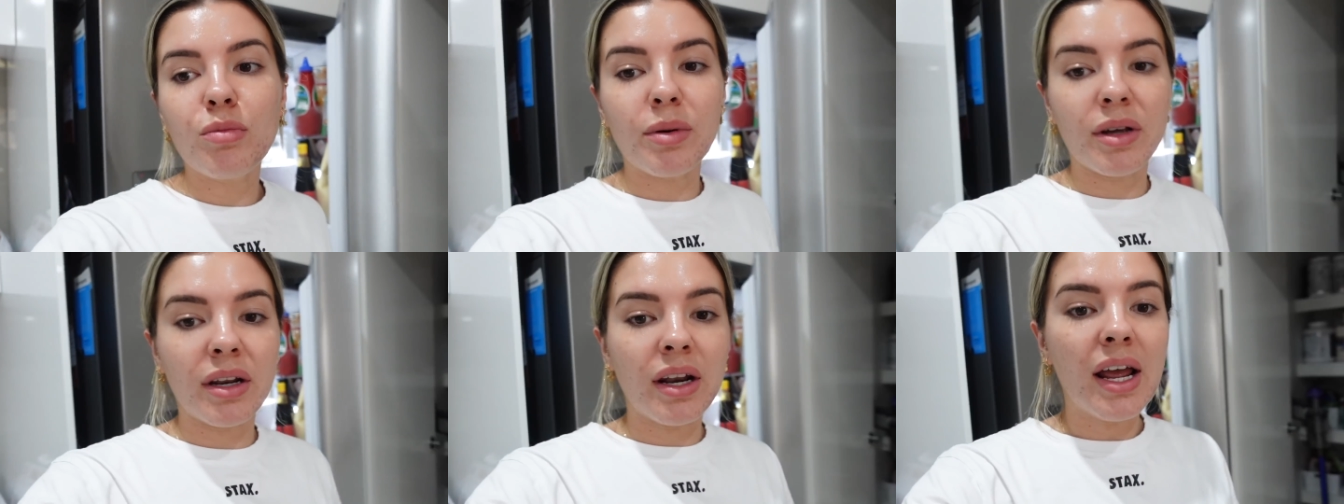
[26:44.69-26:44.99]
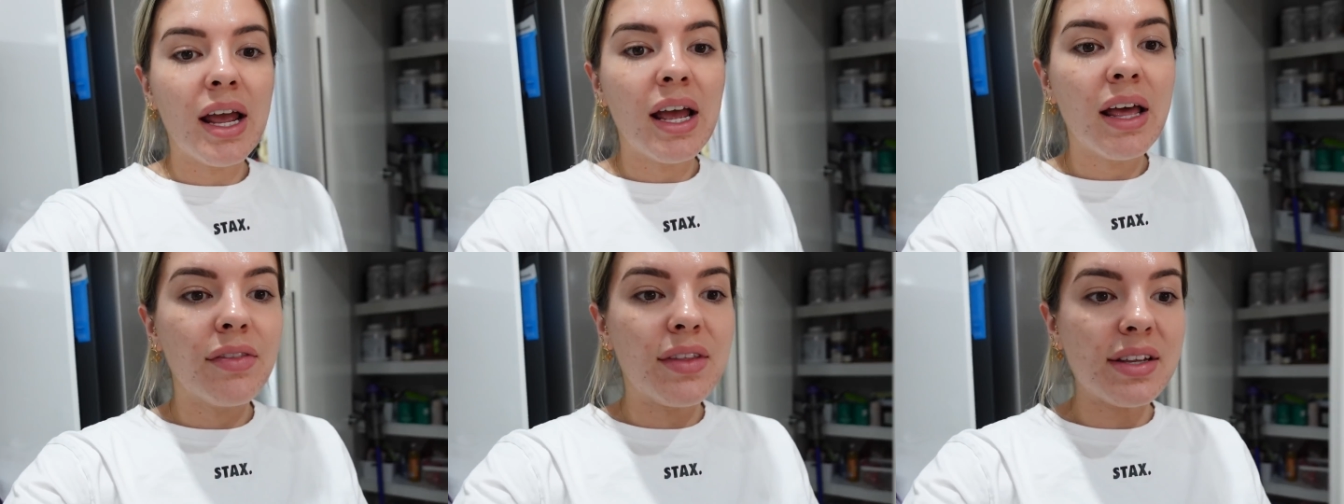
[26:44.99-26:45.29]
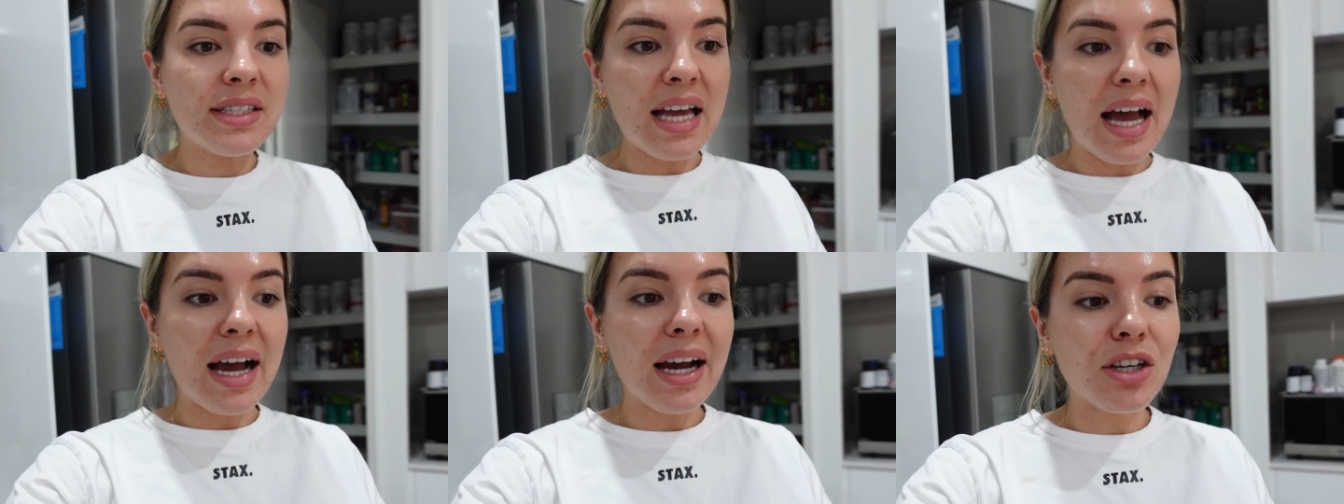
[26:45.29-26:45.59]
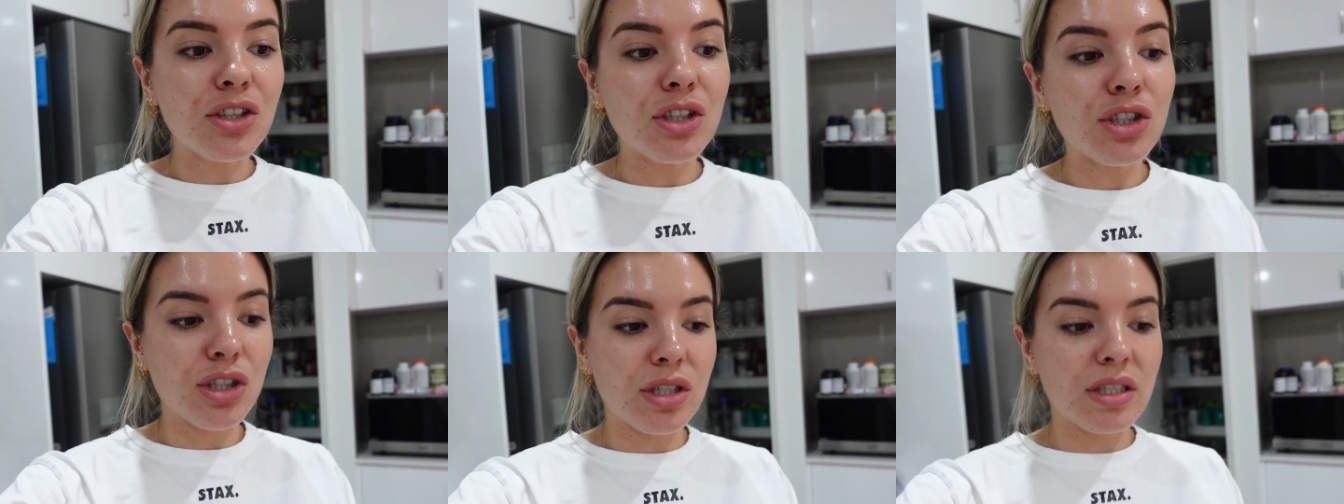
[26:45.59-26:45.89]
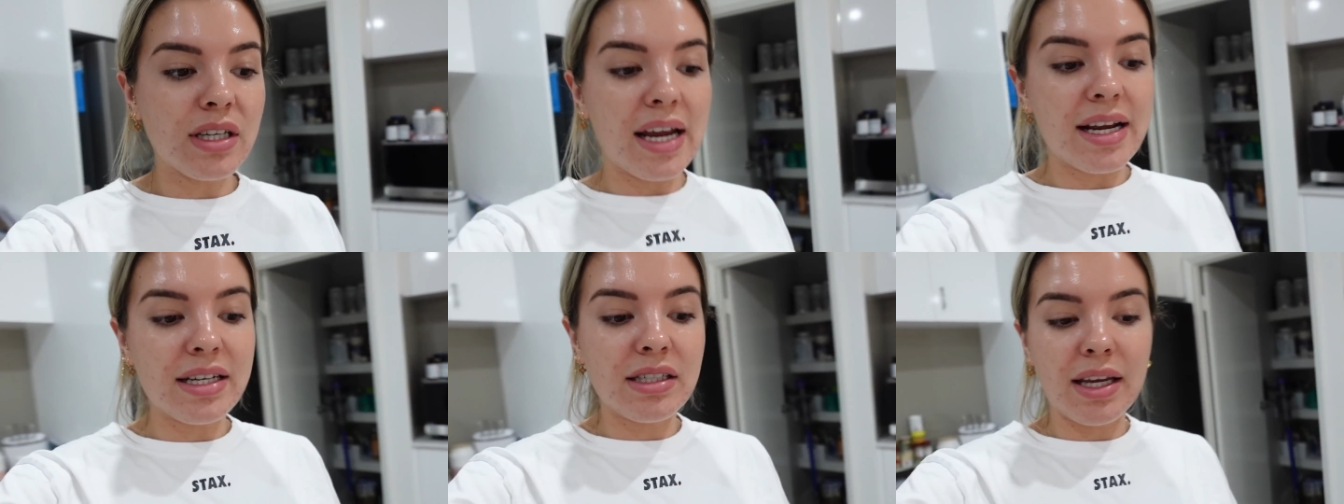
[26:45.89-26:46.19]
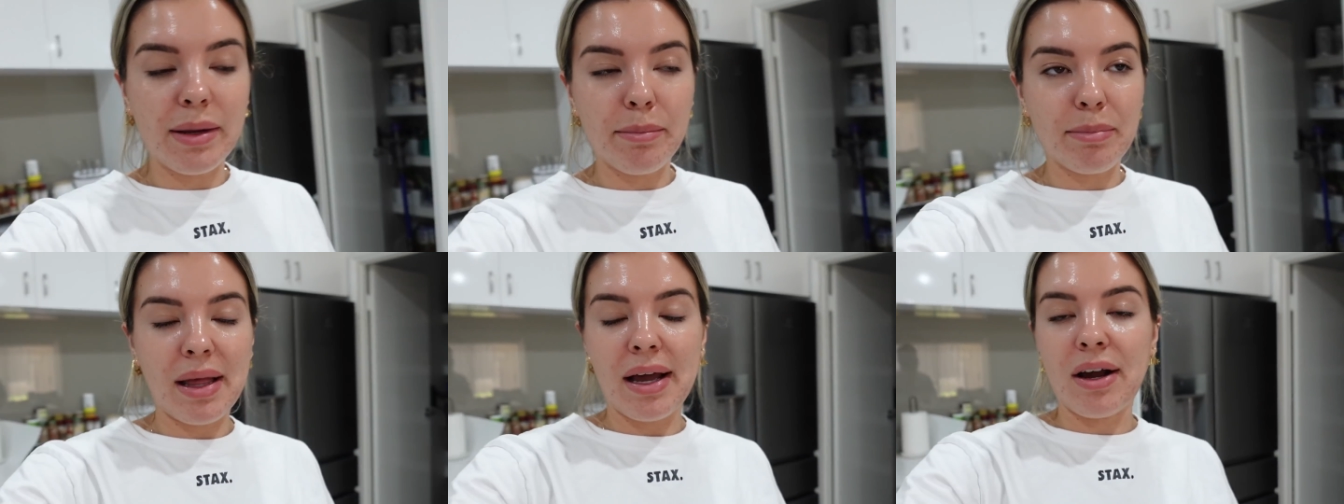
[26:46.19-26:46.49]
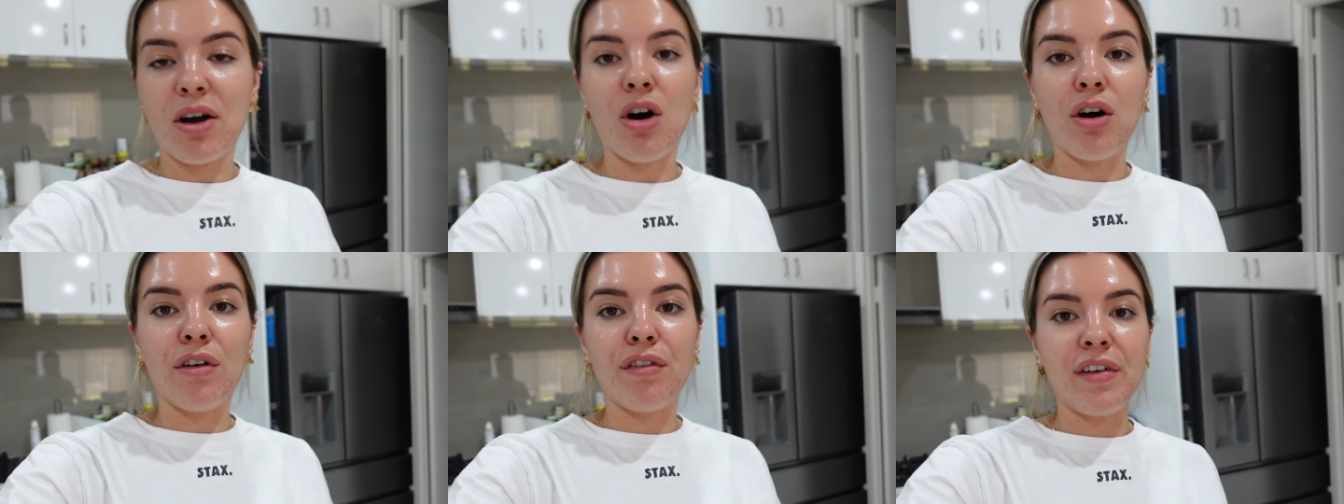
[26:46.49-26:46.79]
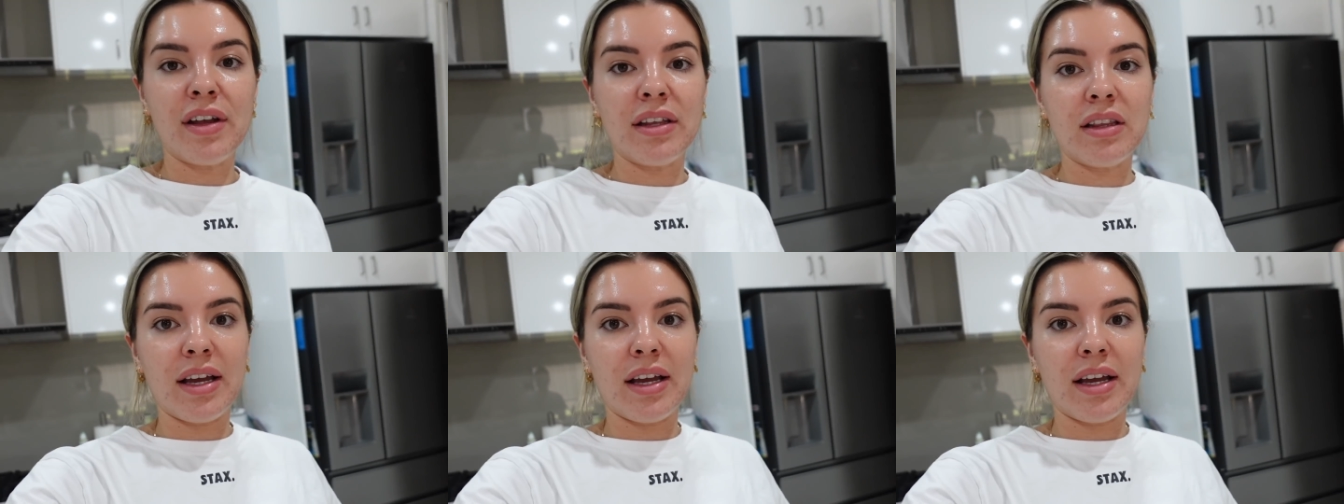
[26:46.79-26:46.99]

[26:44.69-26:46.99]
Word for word: but this actually just tastes like black coffee.